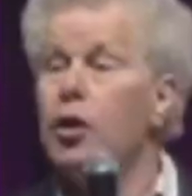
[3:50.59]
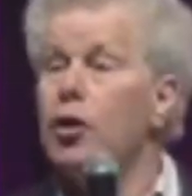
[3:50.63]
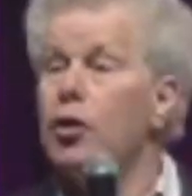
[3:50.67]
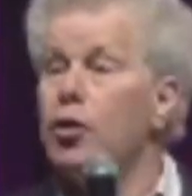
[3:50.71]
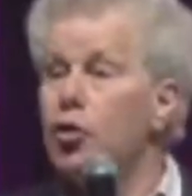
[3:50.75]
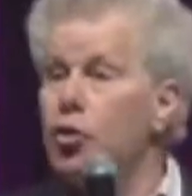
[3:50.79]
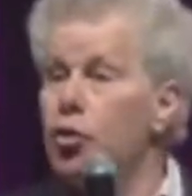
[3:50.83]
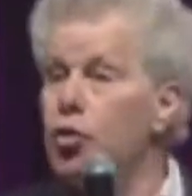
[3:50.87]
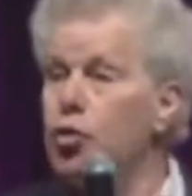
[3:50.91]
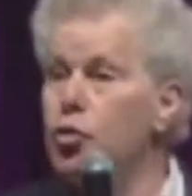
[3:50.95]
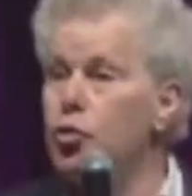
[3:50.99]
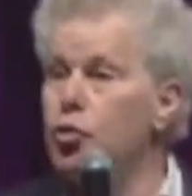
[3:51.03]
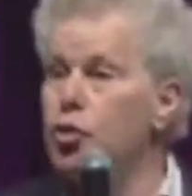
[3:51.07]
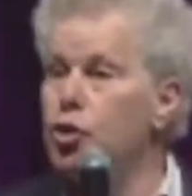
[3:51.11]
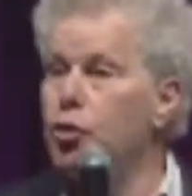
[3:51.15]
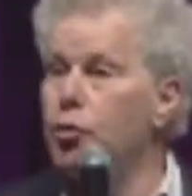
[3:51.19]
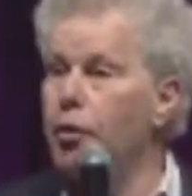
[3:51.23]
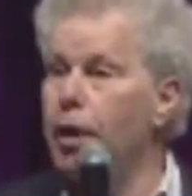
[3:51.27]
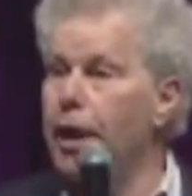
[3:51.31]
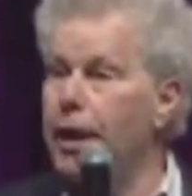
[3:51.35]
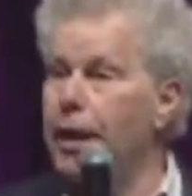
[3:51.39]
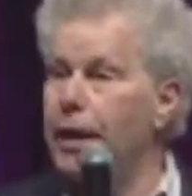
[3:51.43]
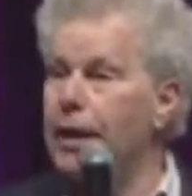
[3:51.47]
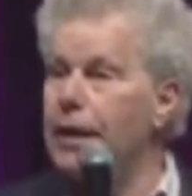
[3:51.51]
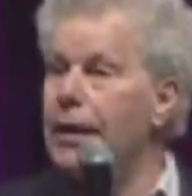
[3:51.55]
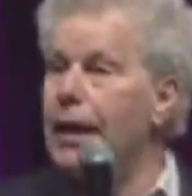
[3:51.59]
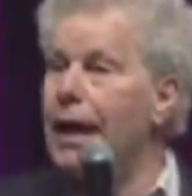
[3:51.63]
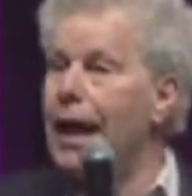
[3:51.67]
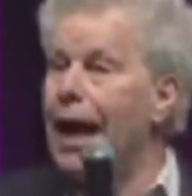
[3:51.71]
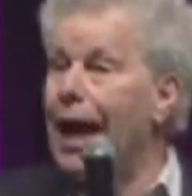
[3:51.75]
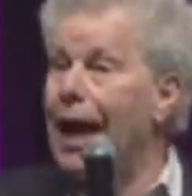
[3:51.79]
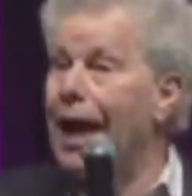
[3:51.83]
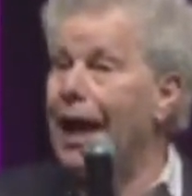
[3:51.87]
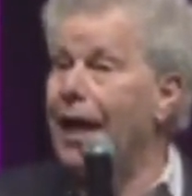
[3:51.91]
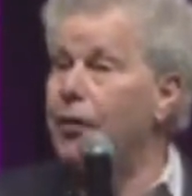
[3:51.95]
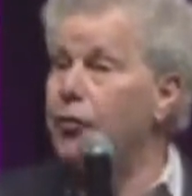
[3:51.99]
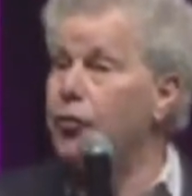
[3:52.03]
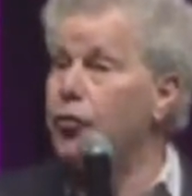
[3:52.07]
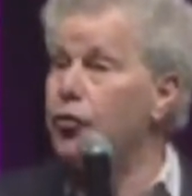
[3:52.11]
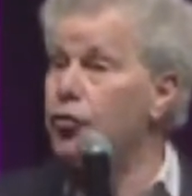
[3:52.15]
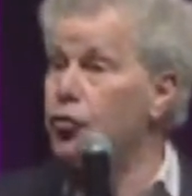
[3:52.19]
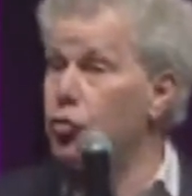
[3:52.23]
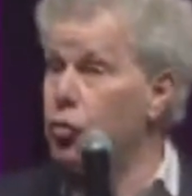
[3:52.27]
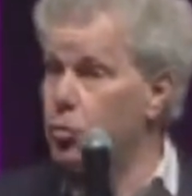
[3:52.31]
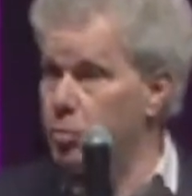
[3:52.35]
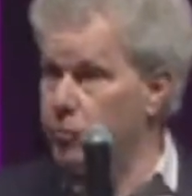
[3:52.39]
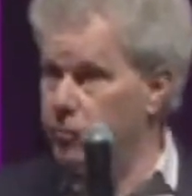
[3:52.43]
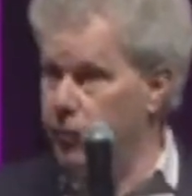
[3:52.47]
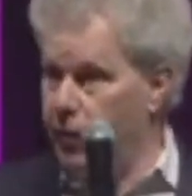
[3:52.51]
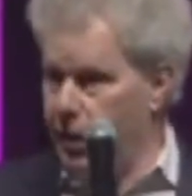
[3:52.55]
You train and
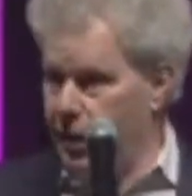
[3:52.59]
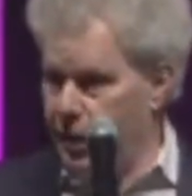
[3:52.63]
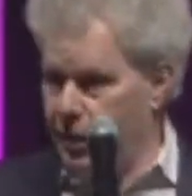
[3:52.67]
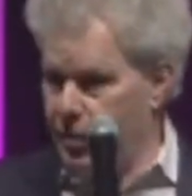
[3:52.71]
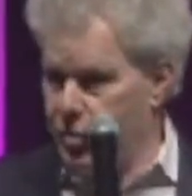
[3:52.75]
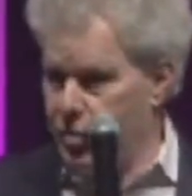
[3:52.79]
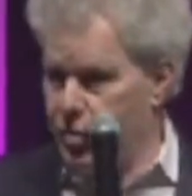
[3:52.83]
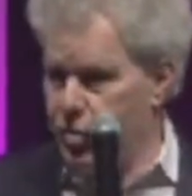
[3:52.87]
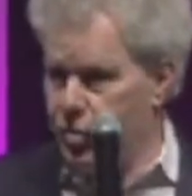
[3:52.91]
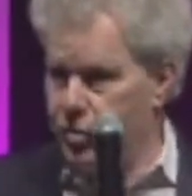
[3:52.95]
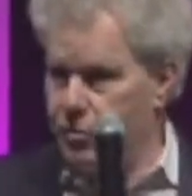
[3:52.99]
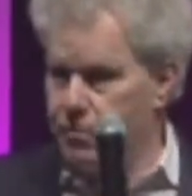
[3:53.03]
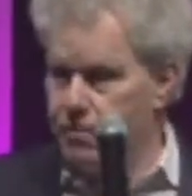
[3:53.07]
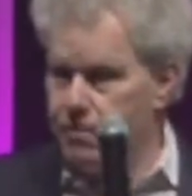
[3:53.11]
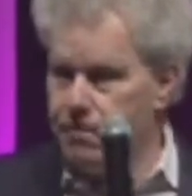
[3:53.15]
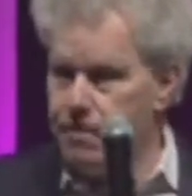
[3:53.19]
supervise.